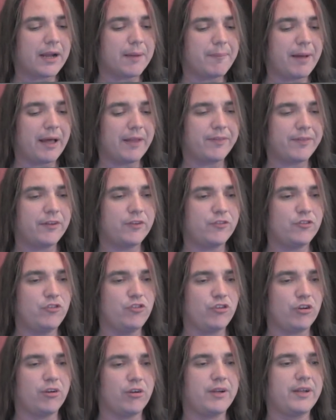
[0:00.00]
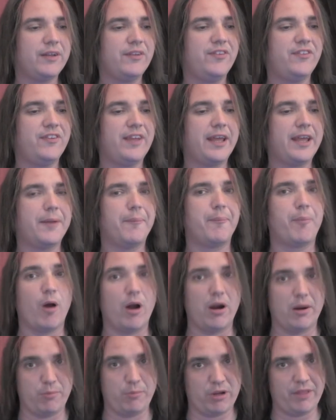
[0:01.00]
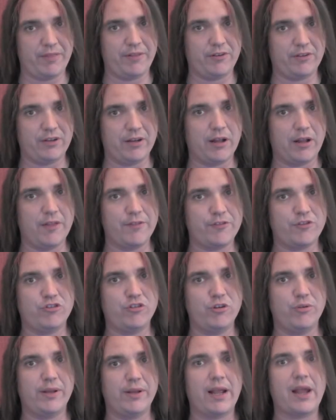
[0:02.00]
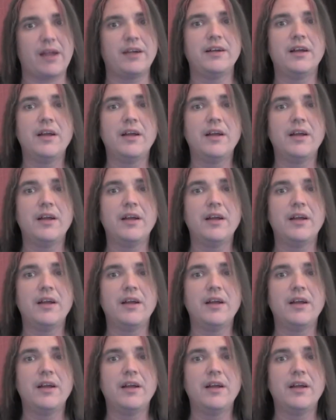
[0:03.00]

about this jerk in Santa Barbara that did all the shooting.